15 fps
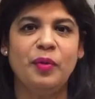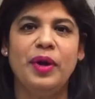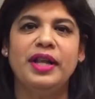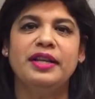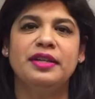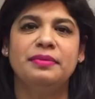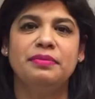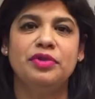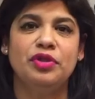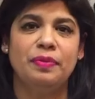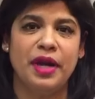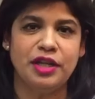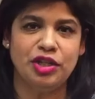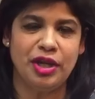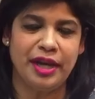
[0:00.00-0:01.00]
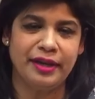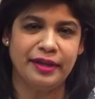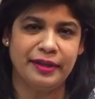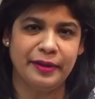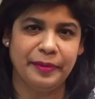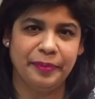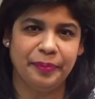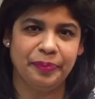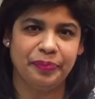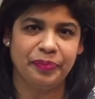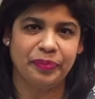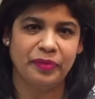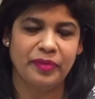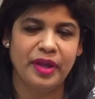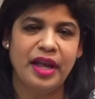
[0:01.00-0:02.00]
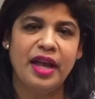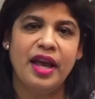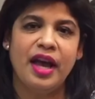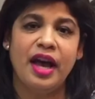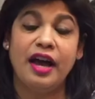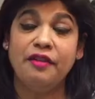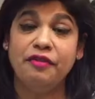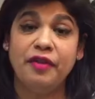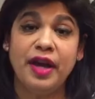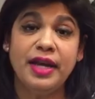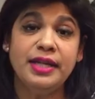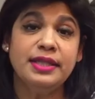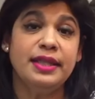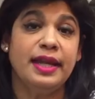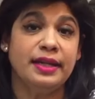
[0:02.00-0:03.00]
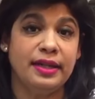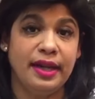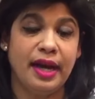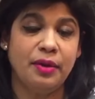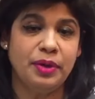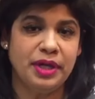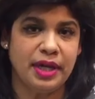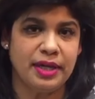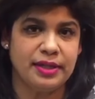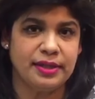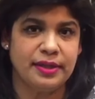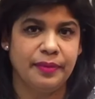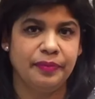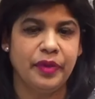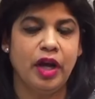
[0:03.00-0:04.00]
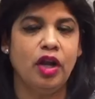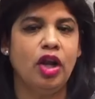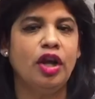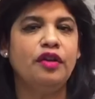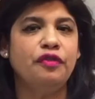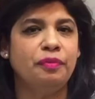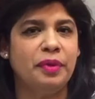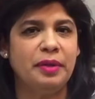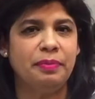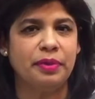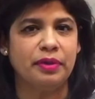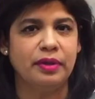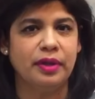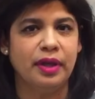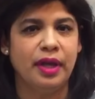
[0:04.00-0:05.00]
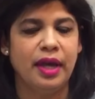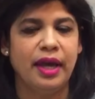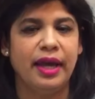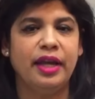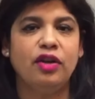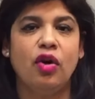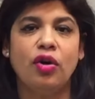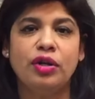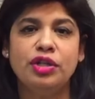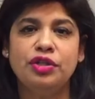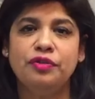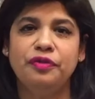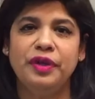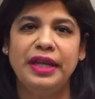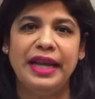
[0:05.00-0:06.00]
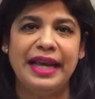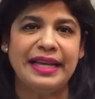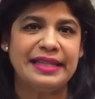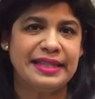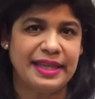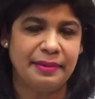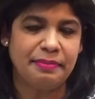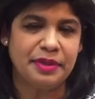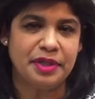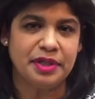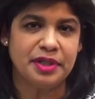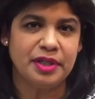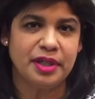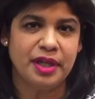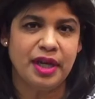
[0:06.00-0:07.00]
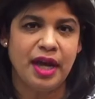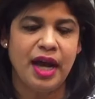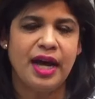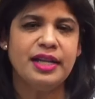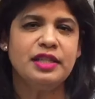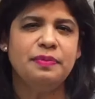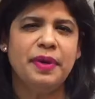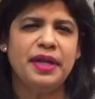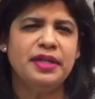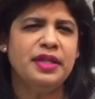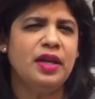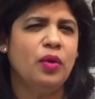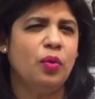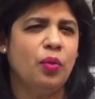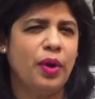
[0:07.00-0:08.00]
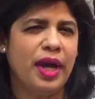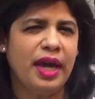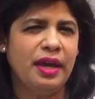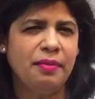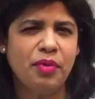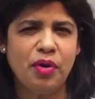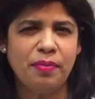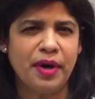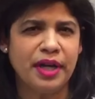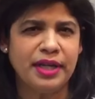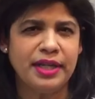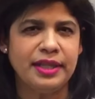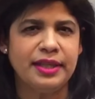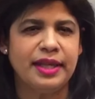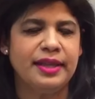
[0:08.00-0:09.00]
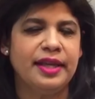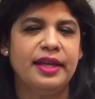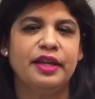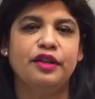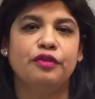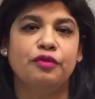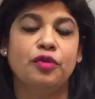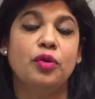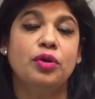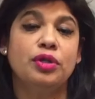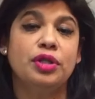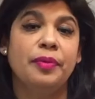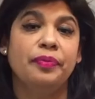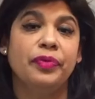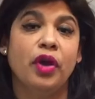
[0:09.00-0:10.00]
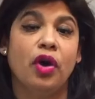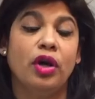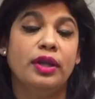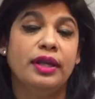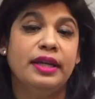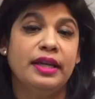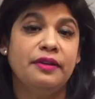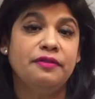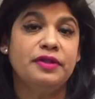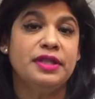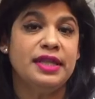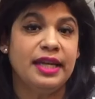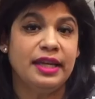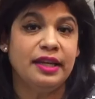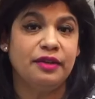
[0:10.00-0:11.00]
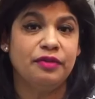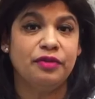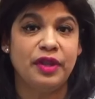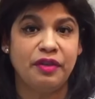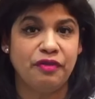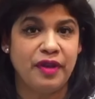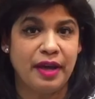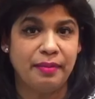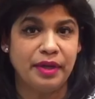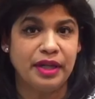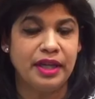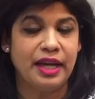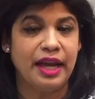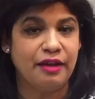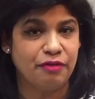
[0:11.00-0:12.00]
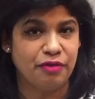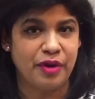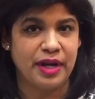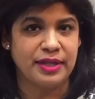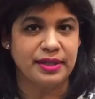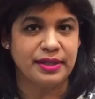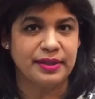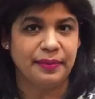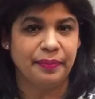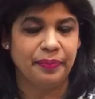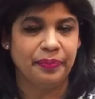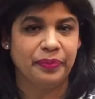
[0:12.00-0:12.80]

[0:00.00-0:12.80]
Welcome to my channel. I find that nowadays, a lot of people, in order to feel accepted, are spending way more money than they can afford on the gifts they give their family and friends.